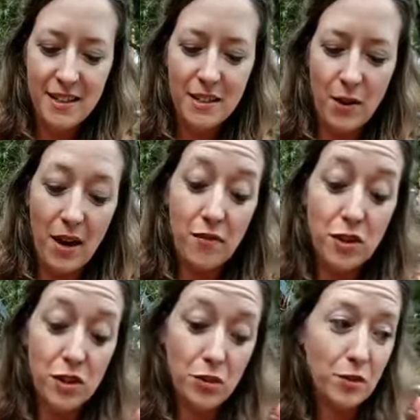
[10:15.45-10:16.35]
So I have
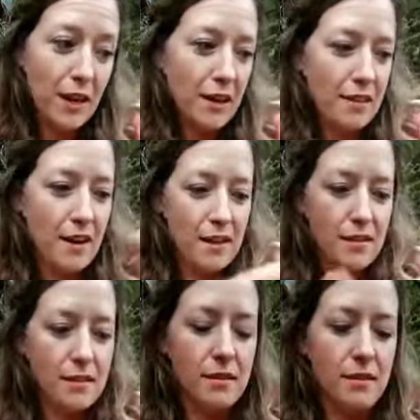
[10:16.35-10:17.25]
two like
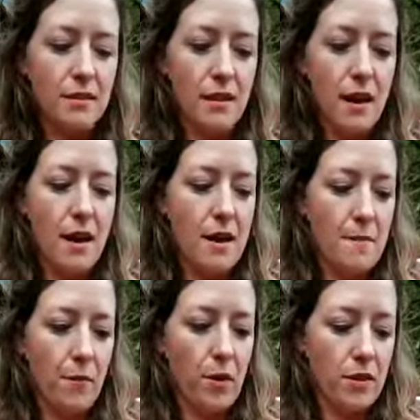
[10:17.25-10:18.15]
this
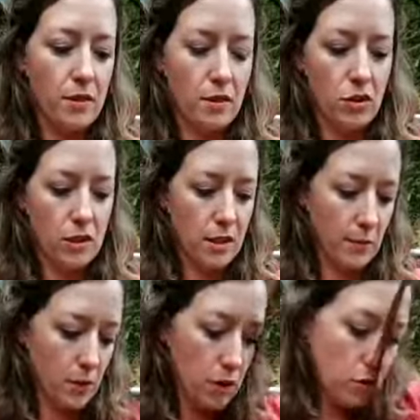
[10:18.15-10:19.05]
with this
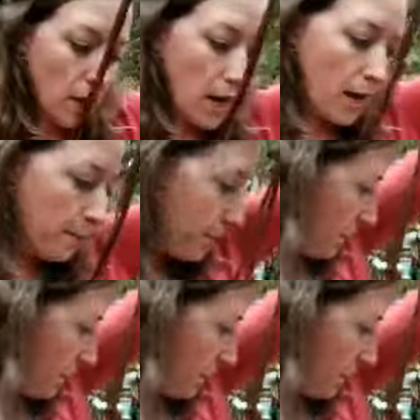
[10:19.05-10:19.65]
adjustable strap.